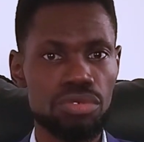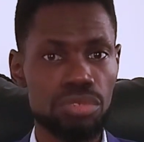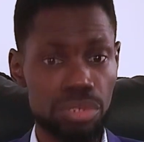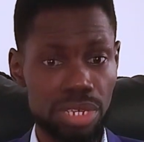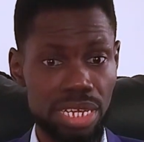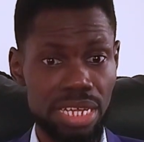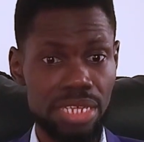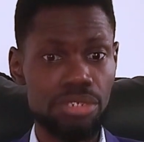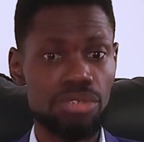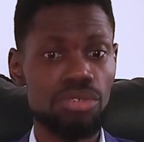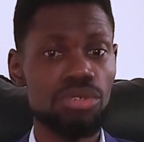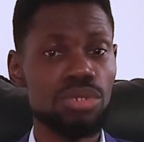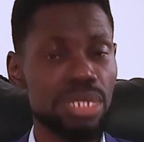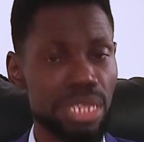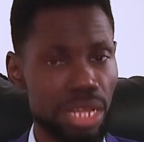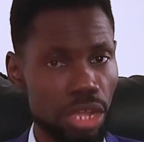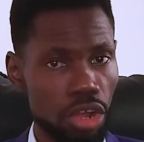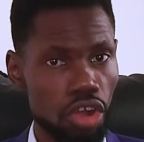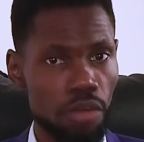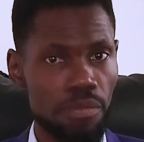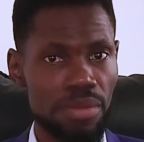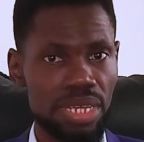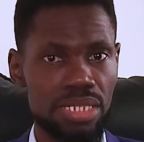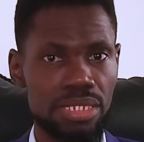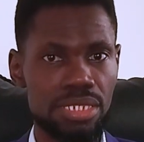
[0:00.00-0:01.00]
You can use the
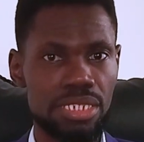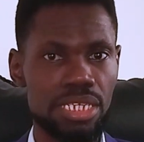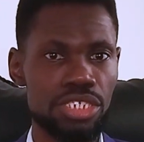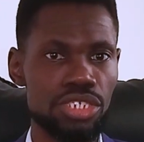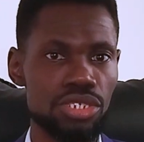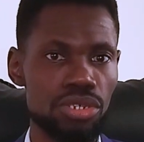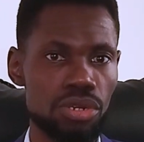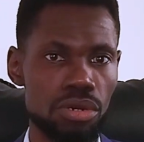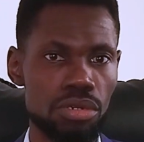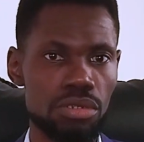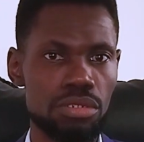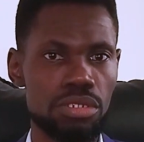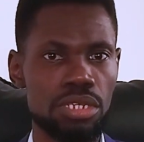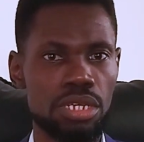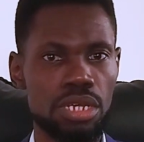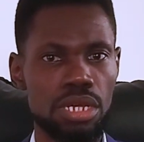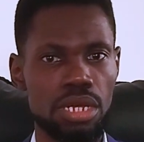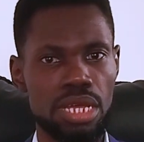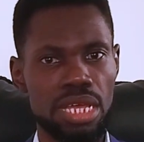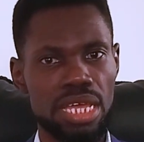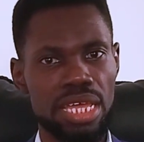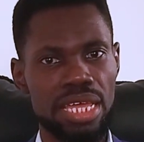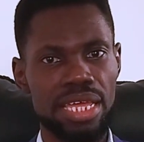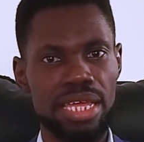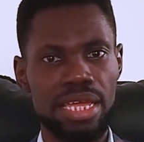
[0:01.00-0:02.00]
comment section
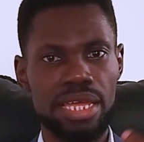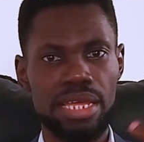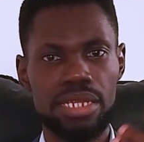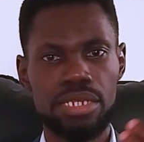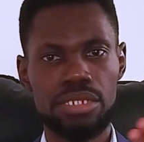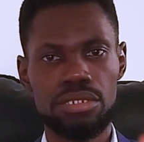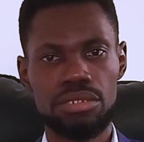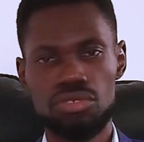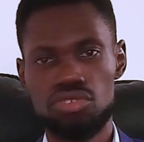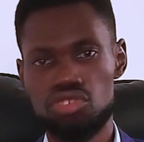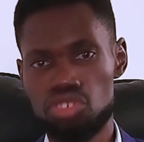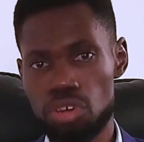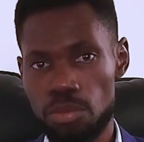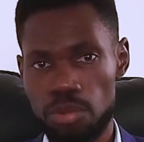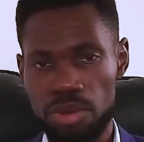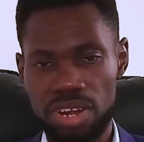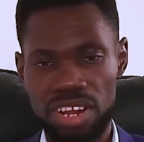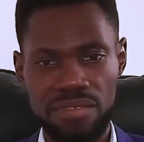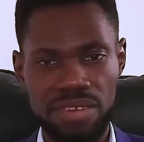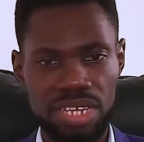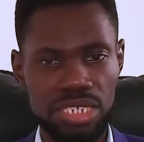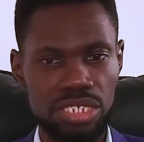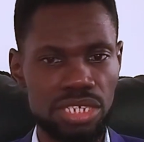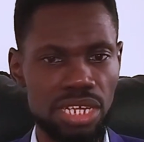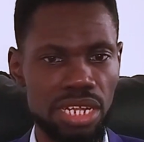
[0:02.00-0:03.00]
and drop
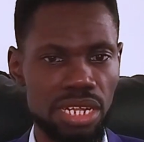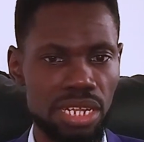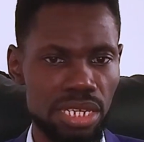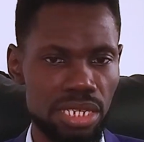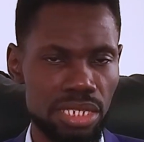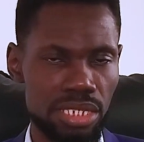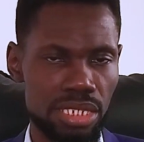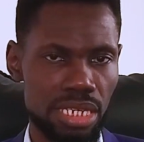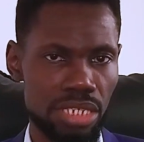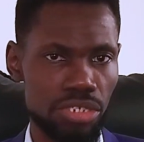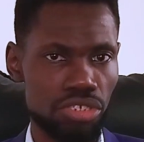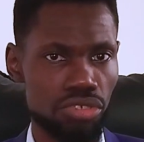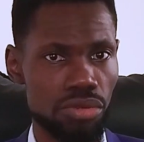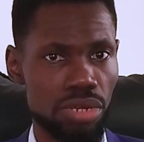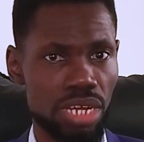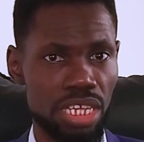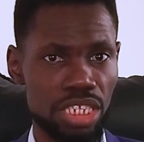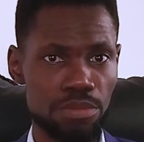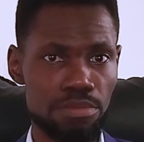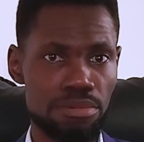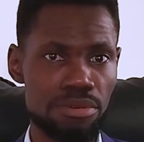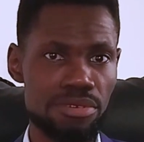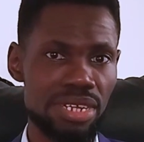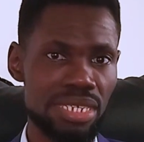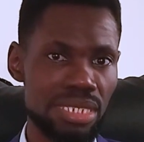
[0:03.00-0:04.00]
whatever challenge that you're
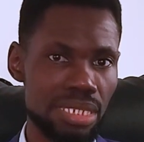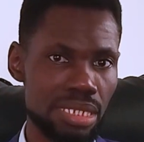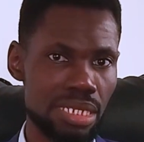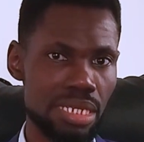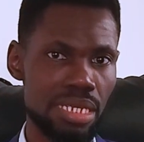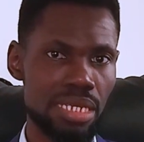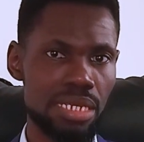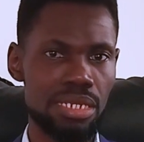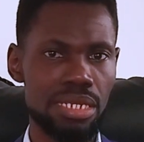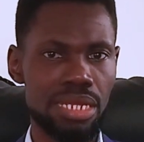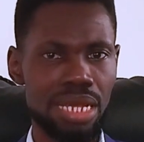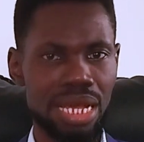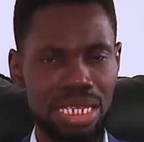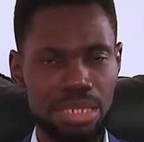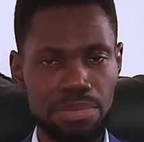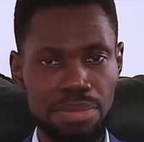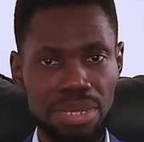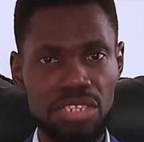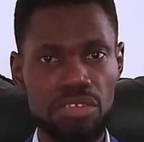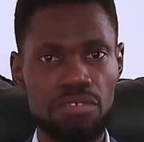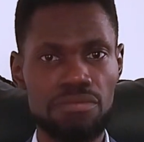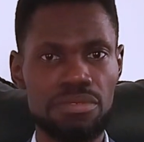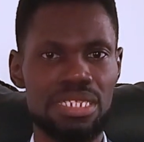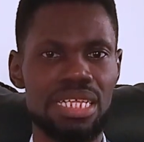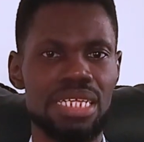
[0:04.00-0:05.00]
experiencing as part
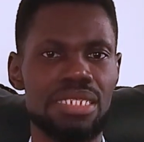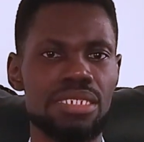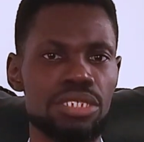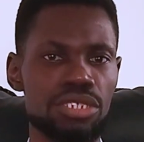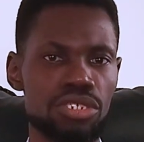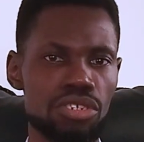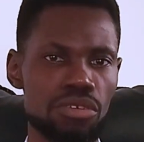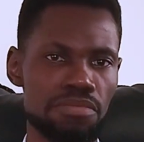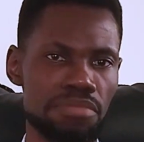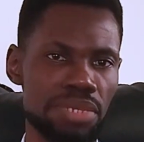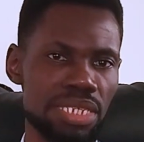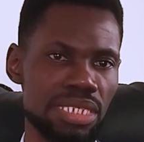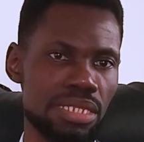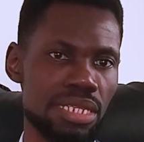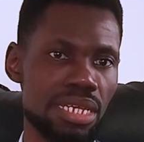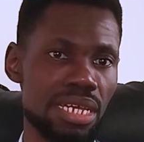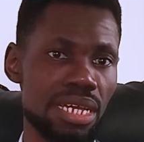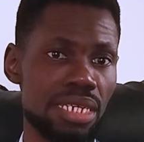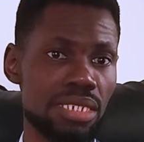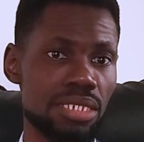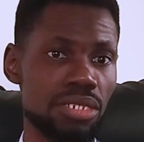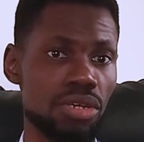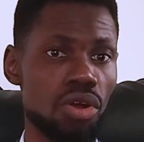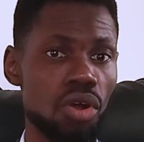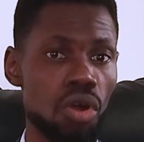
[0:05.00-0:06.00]
of starting your
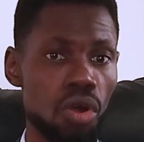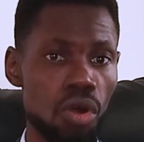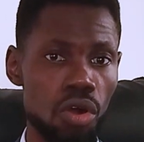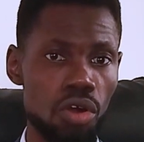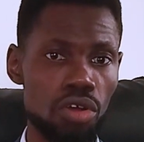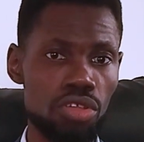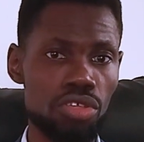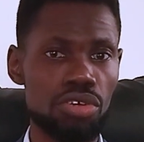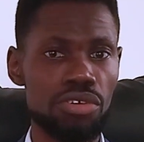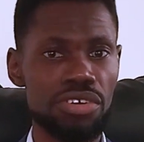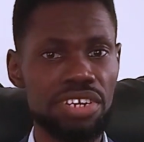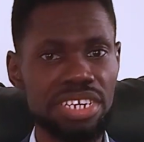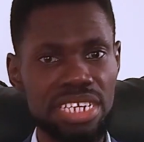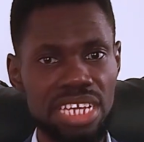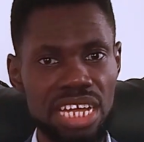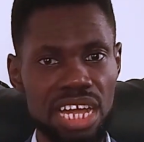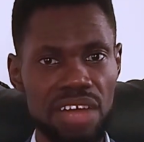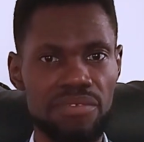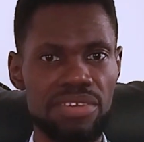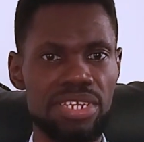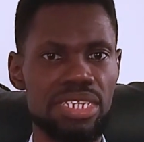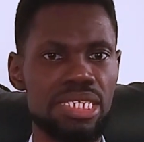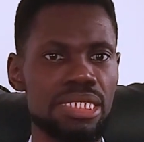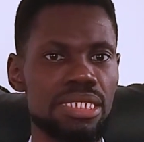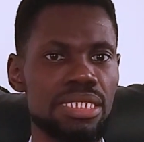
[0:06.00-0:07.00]
business, or you already have
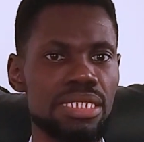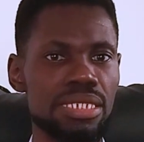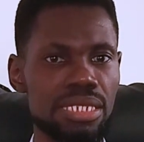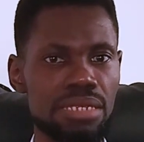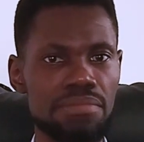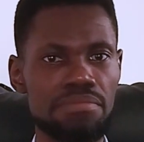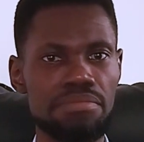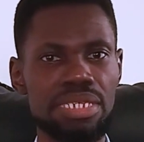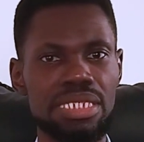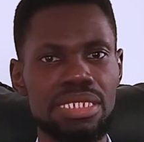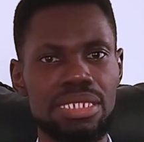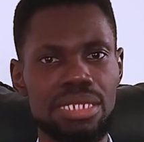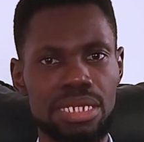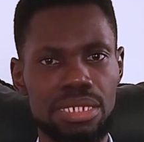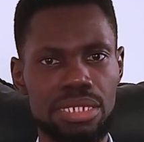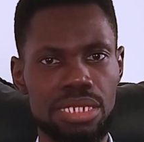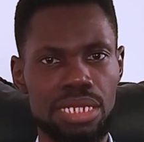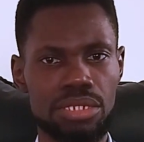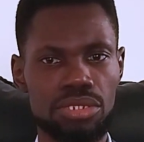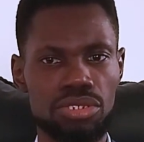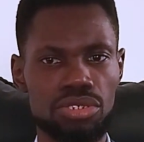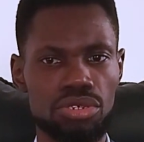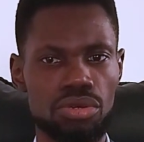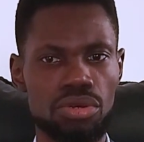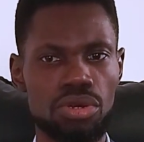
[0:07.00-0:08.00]
an existing business
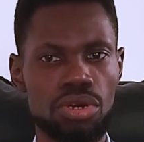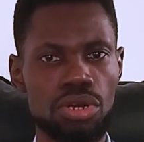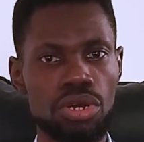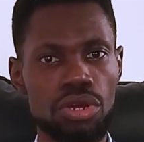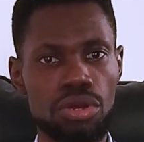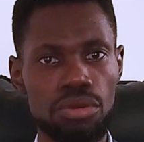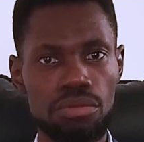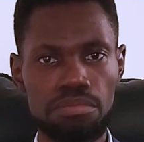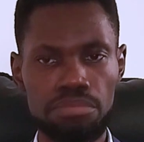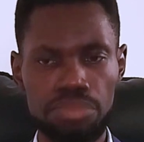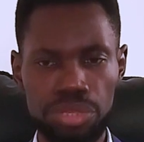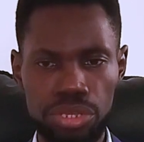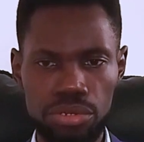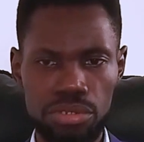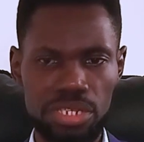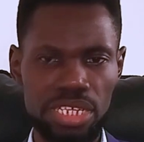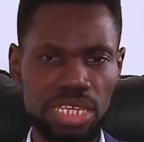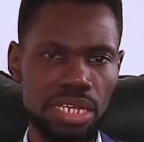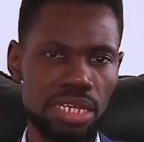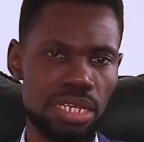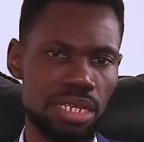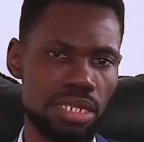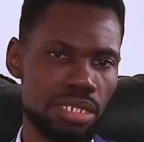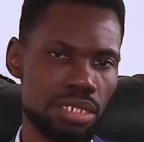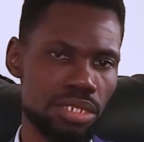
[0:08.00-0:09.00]
that you're
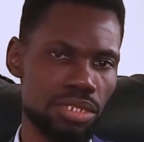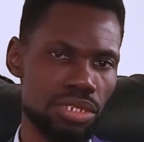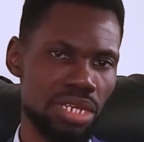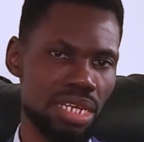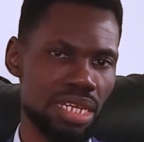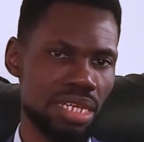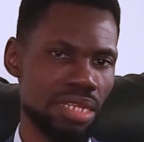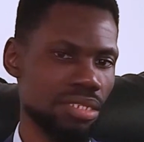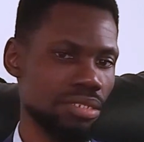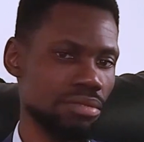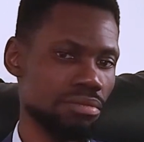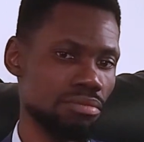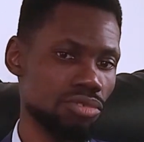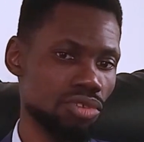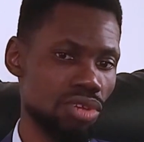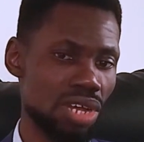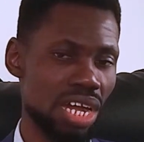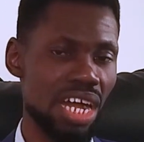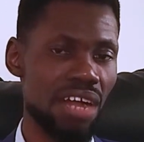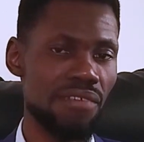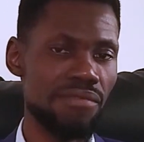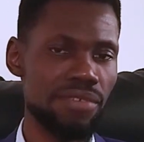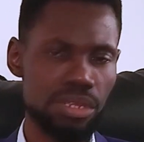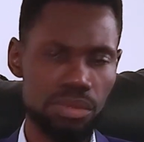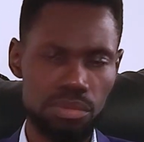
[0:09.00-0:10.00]
building and you're
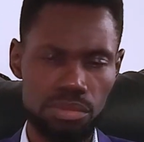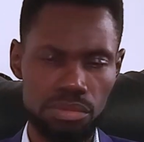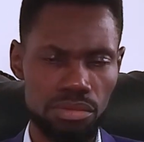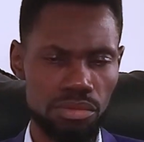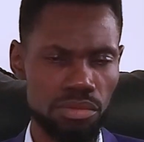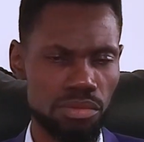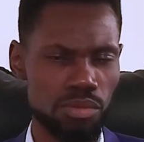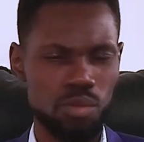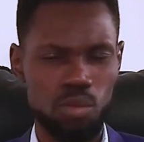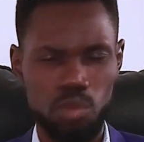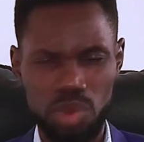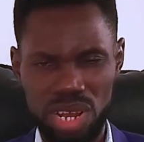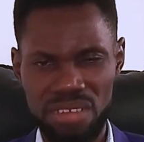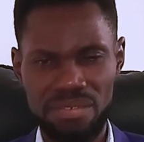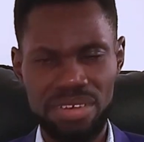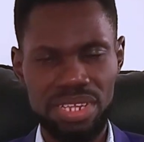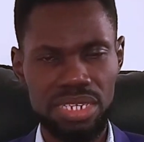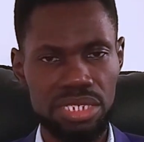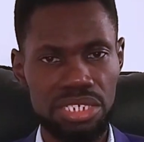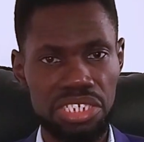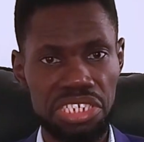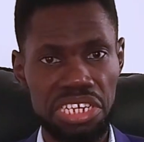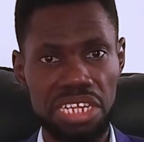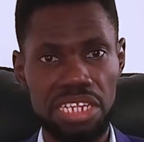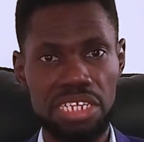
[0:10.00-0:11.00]
having whatever the
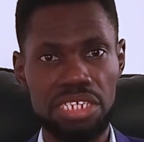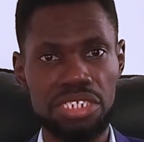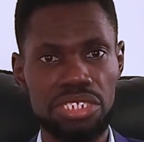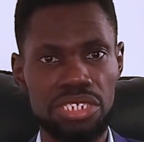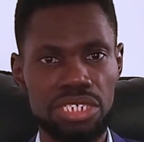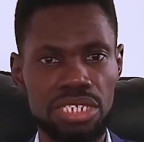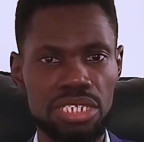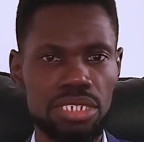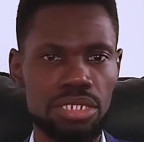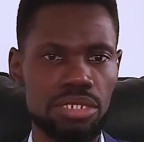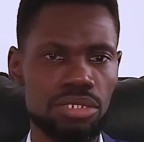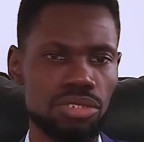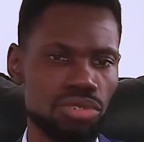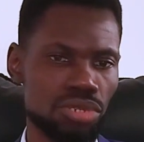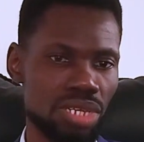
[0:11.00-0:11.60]
challenge is.